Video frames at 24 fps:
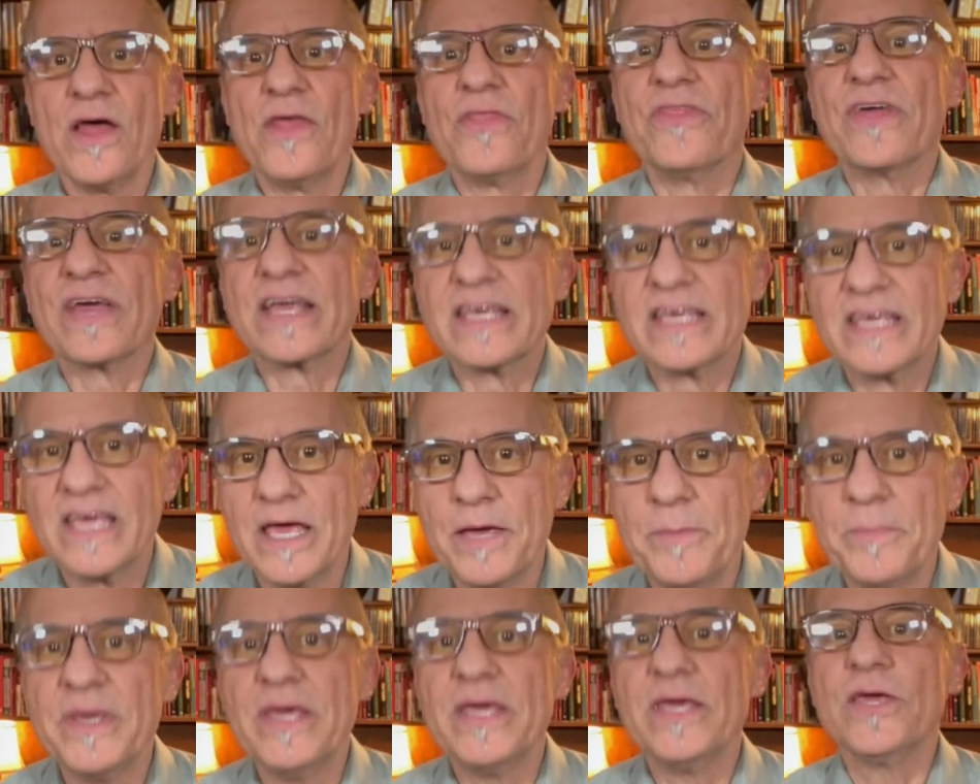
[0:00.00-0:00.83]
The
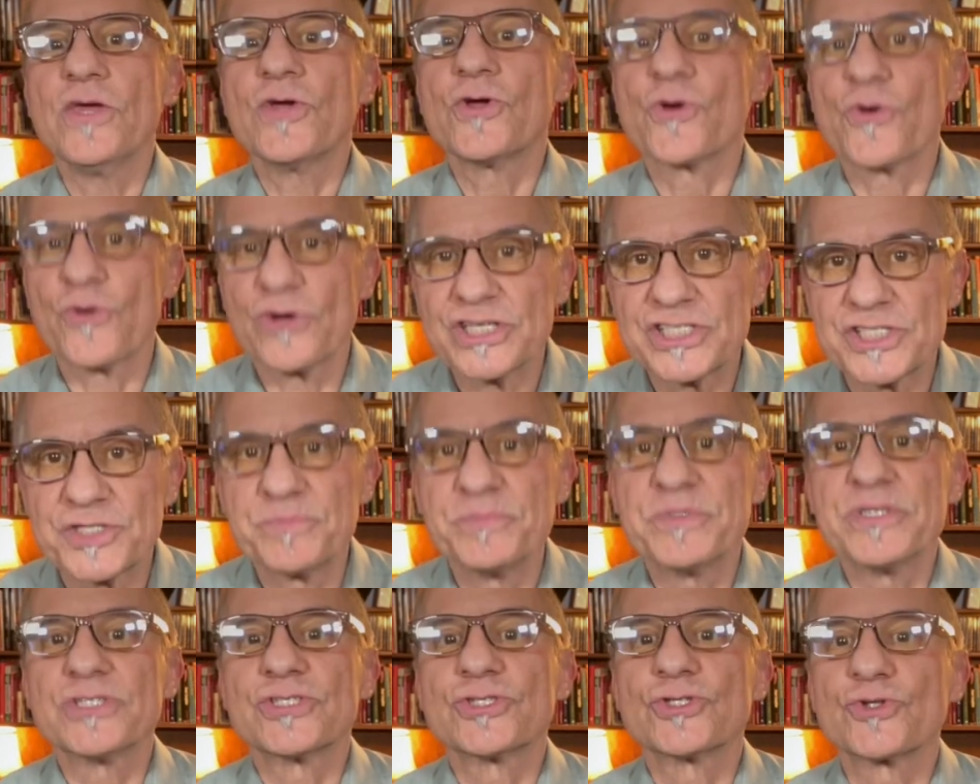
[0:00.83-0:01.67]
Gimme
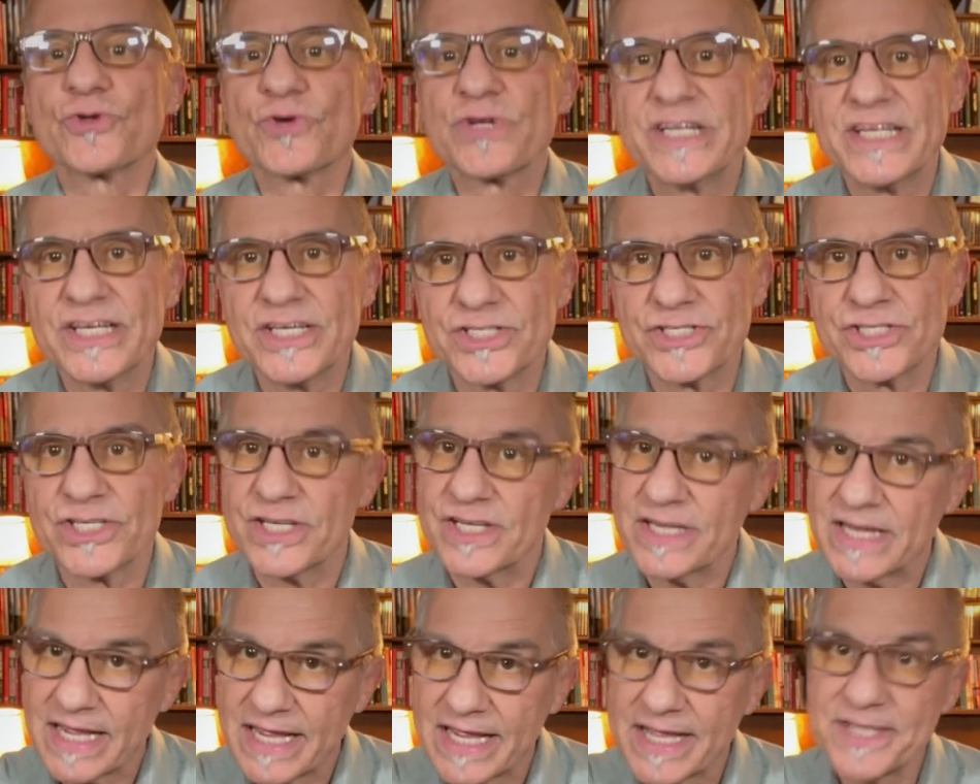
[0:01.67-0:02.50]
Christmas
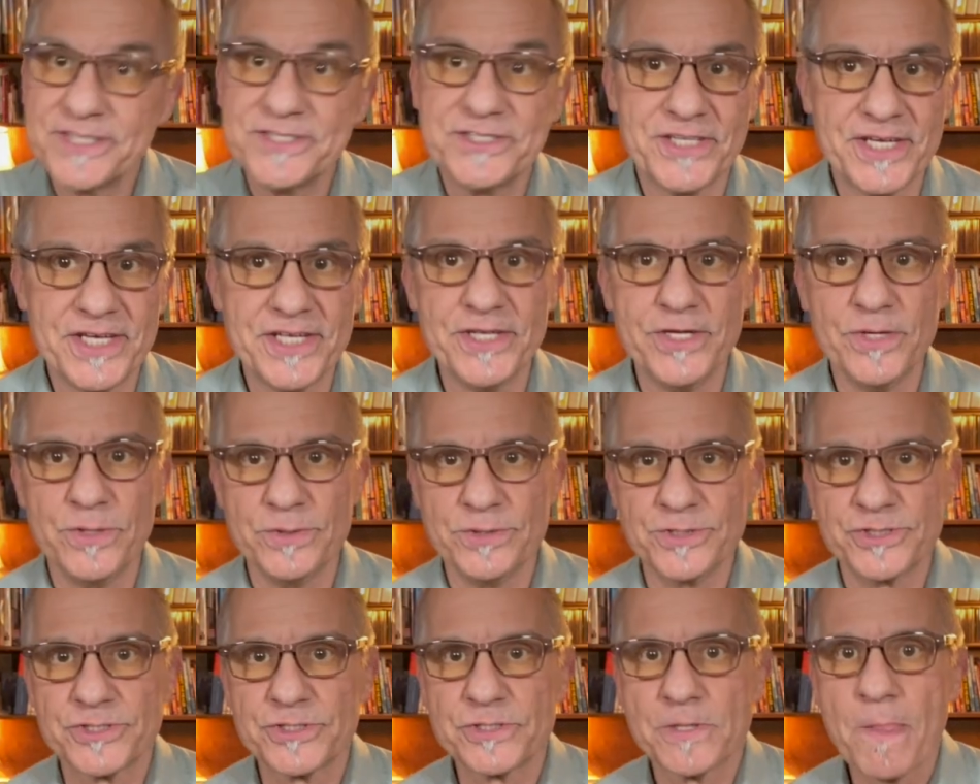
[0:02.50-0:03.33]
tradition
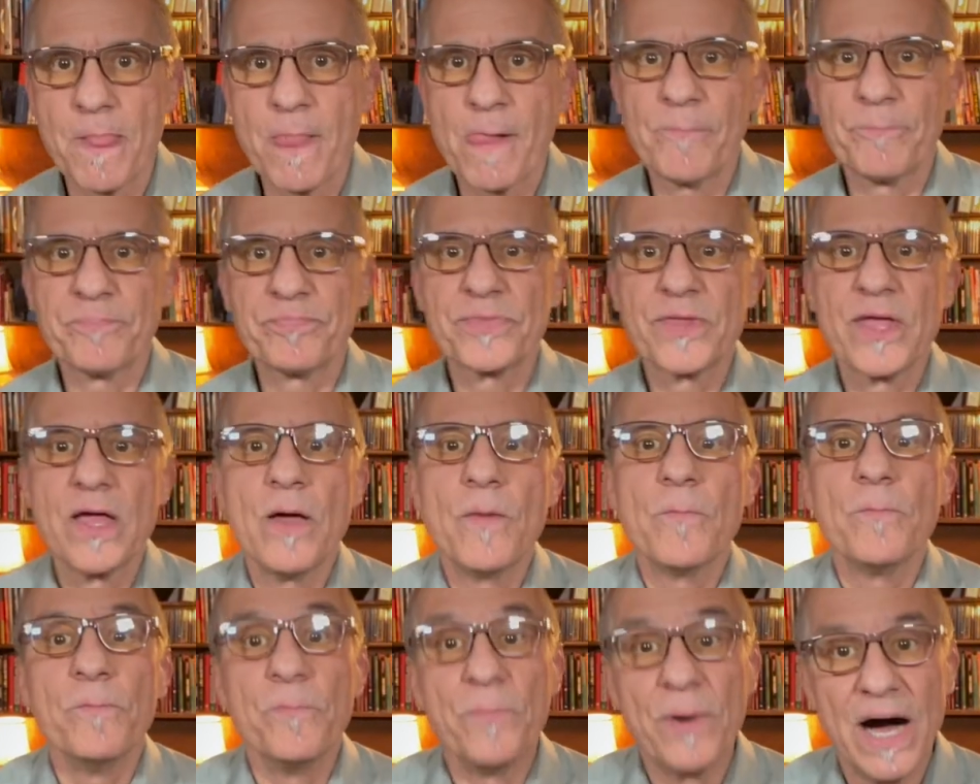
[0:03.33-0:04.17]
continues.
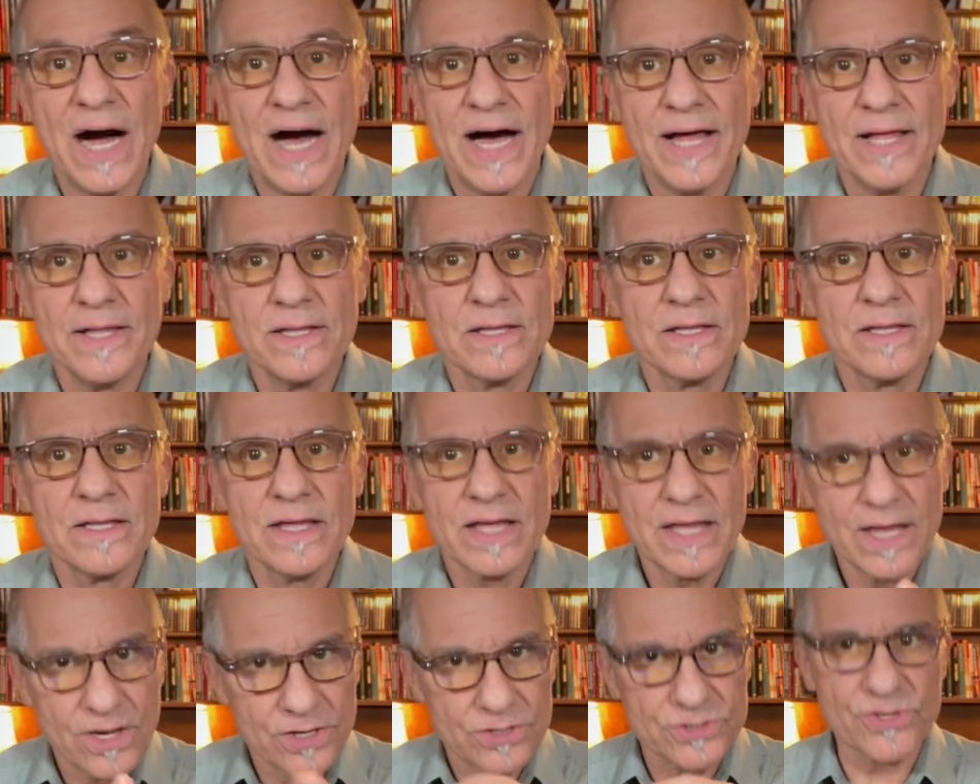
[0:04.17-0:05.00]
But
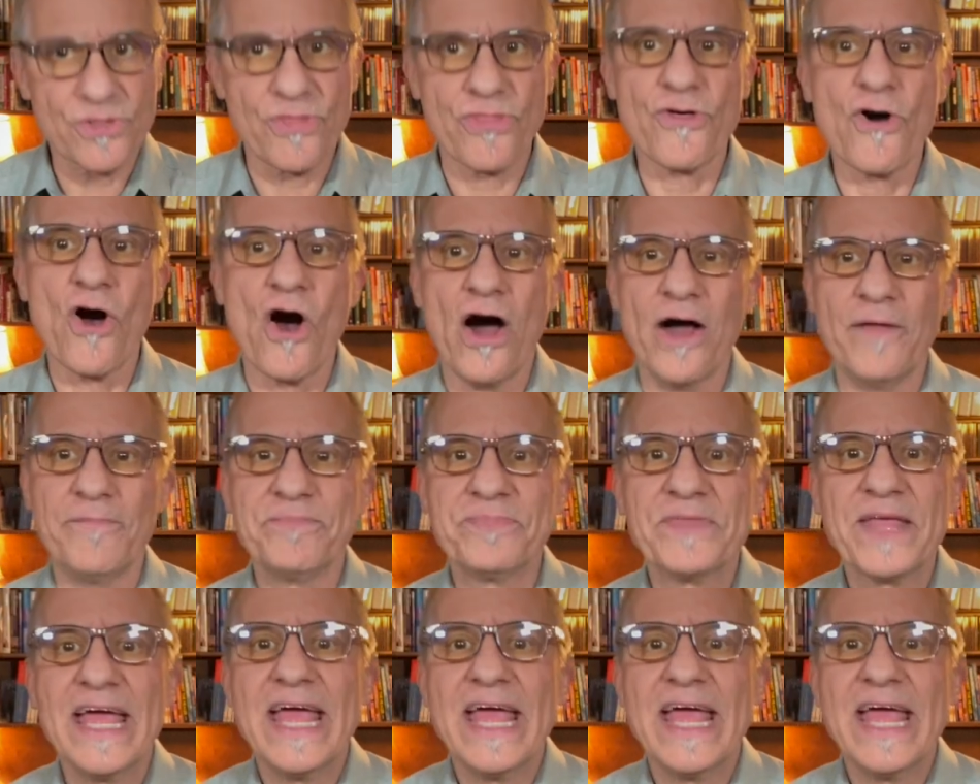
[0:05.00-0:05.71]
here's a thought.